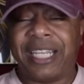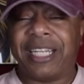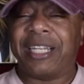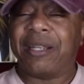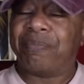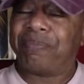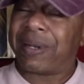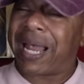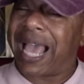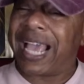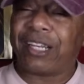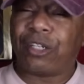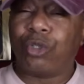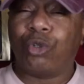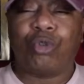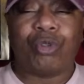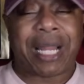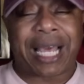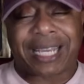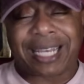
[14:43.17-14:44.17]
And the black
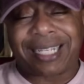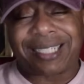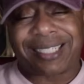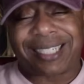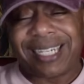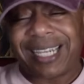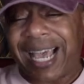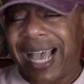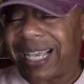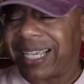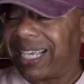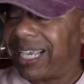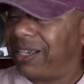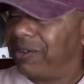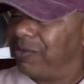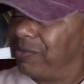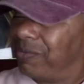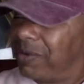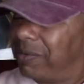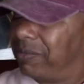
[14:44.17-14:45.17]
dude, like I said, I
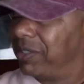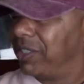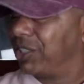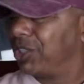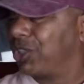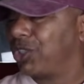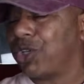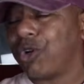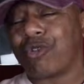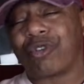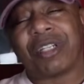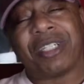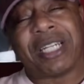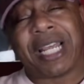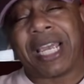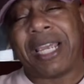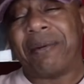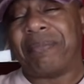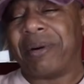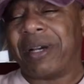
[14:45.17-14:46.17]
can't remember this joker
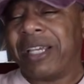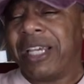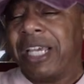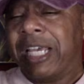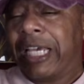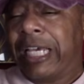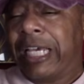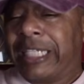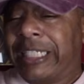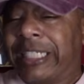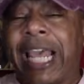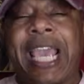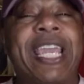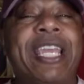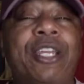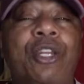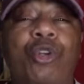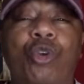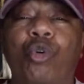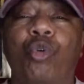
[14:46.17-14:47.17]
name, but
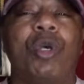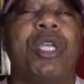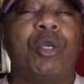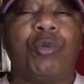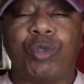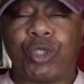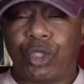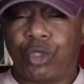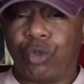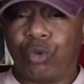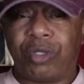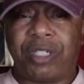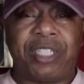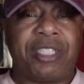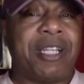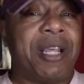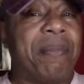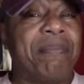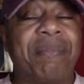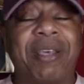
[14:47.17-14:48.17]
they knew he was doing
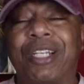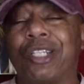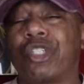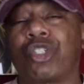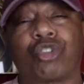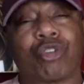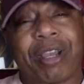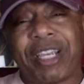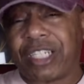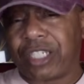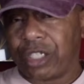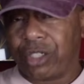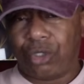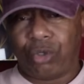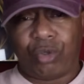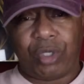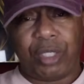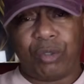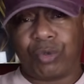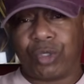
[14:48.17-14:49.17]
it. The administration
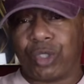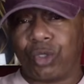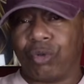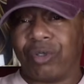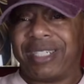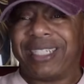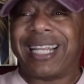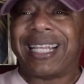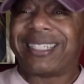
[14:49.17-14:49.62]
knew he was doing it.